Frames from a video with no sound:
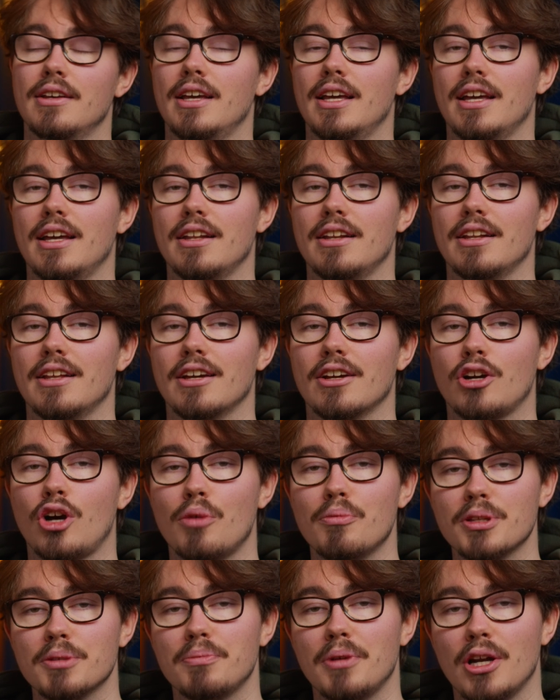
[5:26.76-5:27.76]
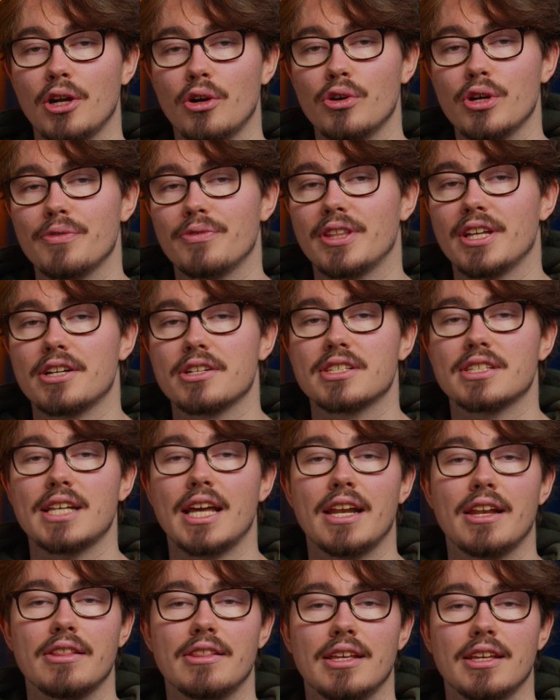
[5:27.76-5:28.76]
And comment below if there's
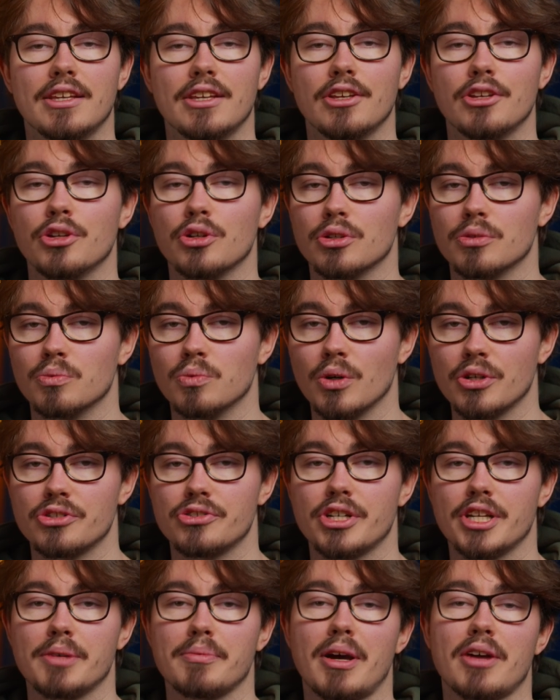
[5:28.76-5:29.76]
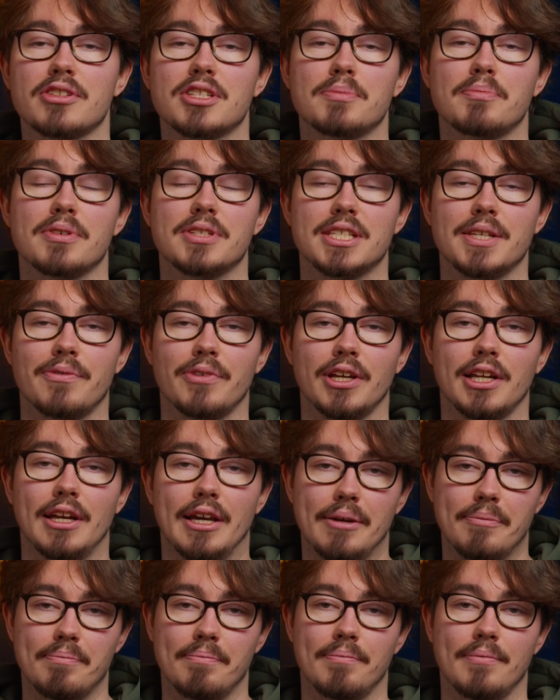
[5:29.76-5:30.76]
anything you're wondering about specifically.
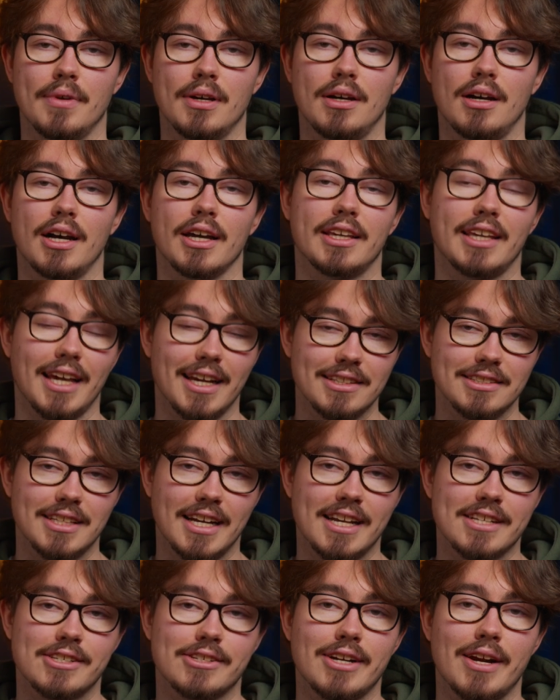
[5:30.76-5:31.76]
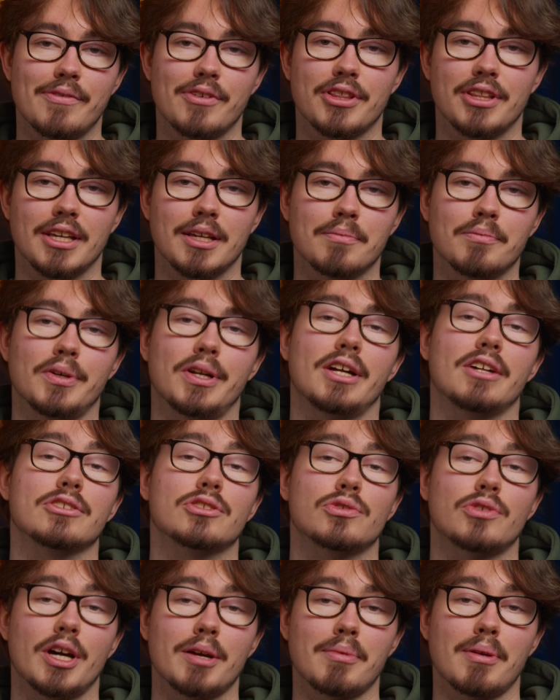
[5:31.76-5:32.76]
I can't answer everything, but I'll
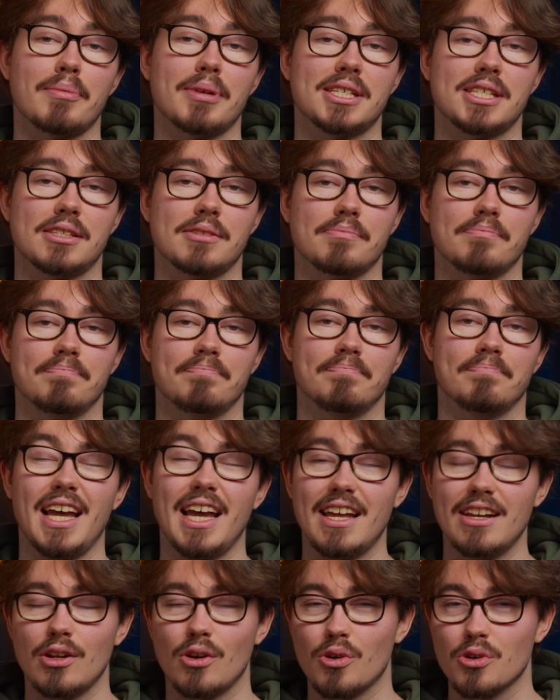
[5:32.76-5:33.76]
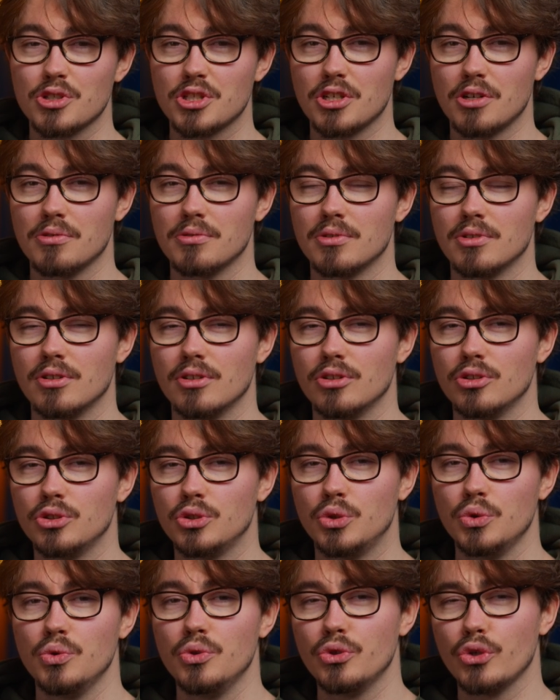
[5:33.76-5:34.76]
try my best. And also,
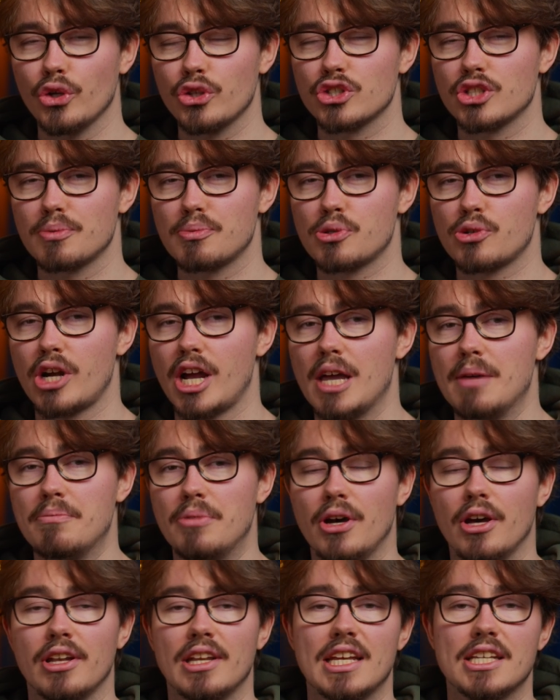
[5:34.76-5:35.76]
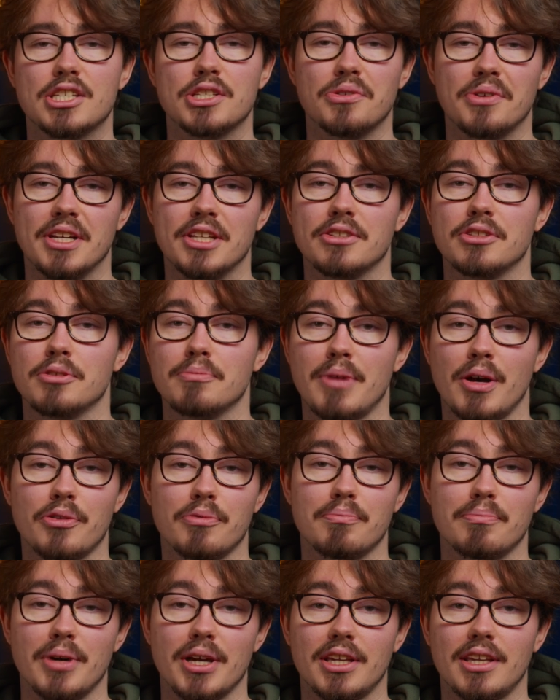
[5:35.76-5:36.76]
do not subscribe unless you're into
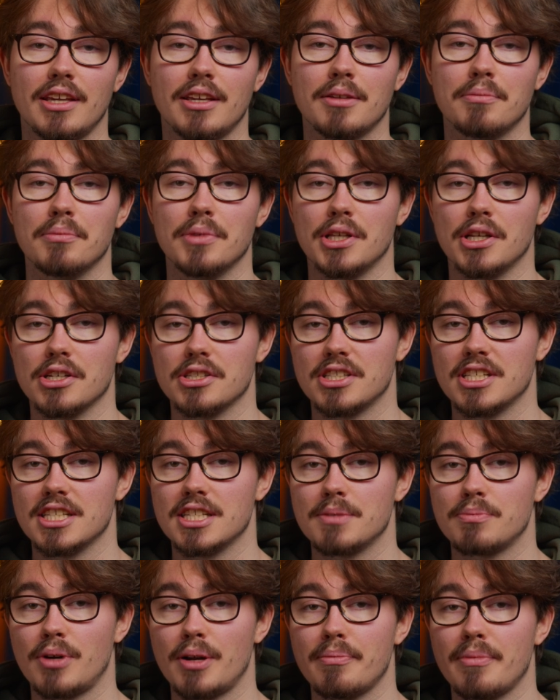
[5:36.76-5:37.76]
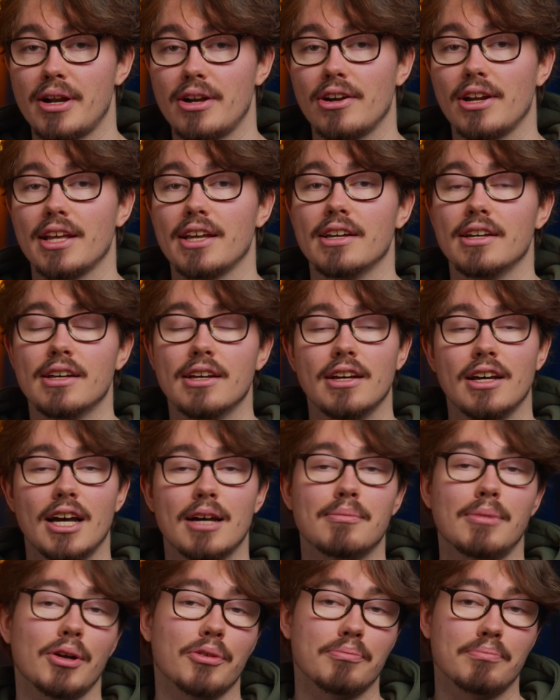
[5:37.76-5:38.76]
mountain biking, because this is primarily
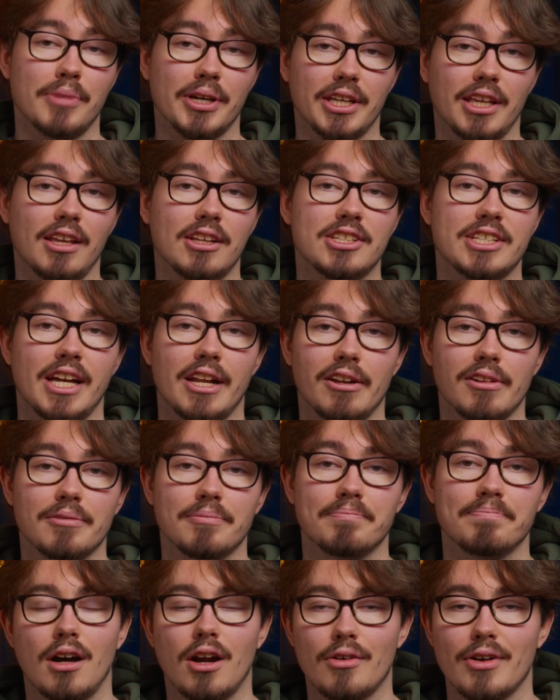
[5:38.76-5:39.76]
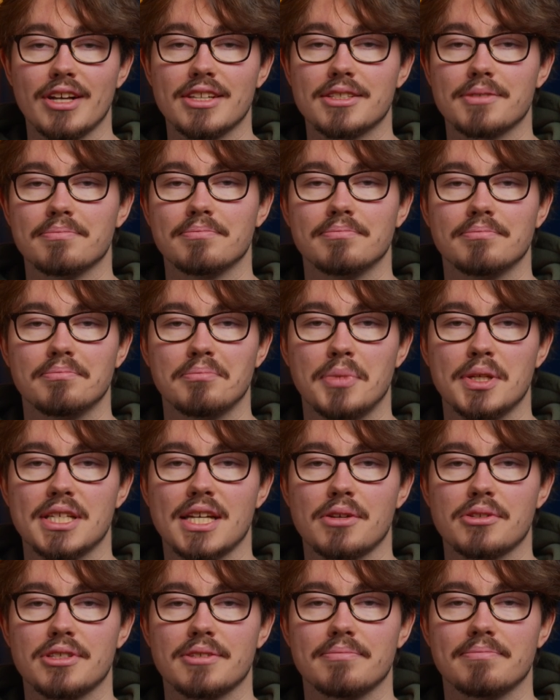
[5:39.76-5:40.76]
a mountain biking channel. All right, peace
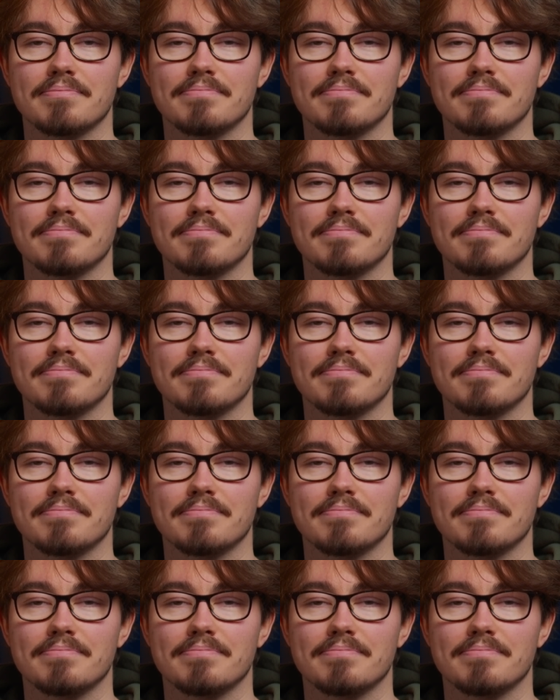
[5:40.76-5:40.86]
out.